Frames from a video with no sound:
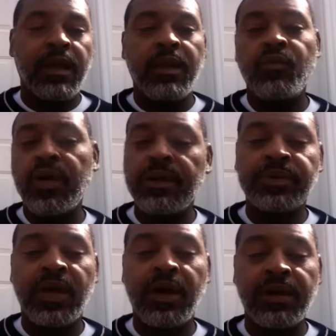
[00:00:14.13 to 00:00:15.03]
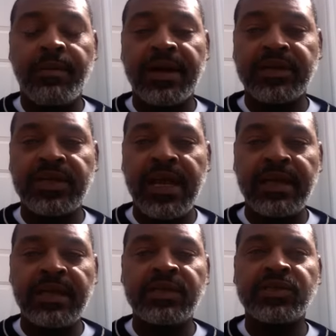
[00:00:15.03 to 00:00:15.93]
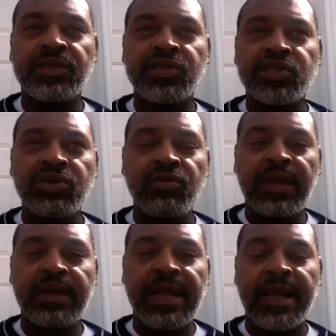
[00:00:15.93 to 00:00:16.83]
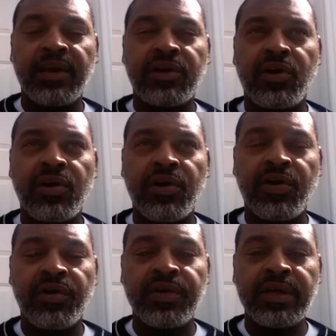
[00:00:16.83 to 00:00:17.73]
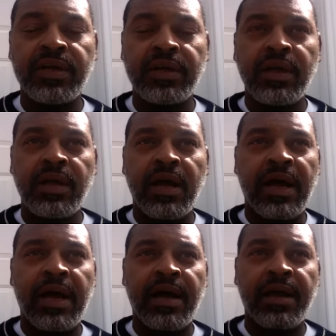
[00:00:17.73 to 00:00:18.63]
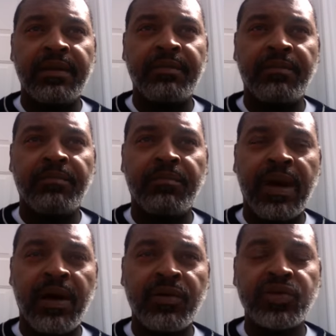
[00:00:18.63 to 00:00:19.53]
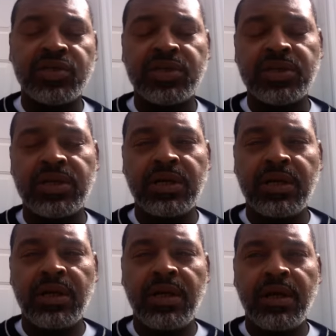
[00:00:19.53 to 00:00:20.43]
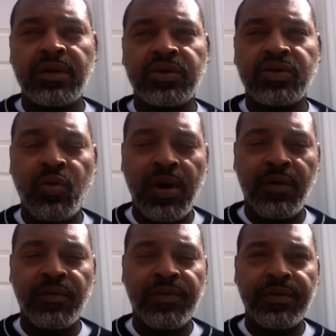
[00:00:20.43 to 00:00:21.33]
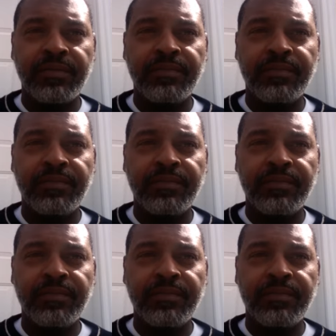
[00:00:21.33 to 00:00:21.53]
And what I'm talking about today is the shooting that occurred on March 12th